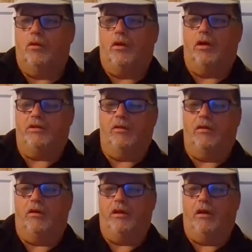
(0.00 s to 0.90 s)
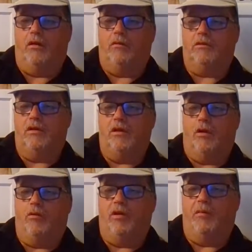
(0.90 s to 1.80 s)
I do like the old
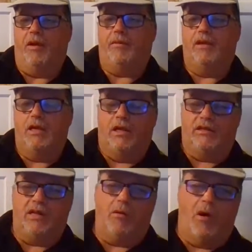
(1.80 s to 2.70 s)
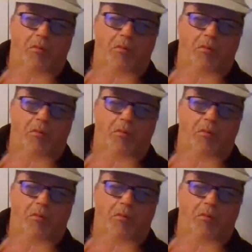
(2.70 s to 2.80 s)
kebab. Tell you what,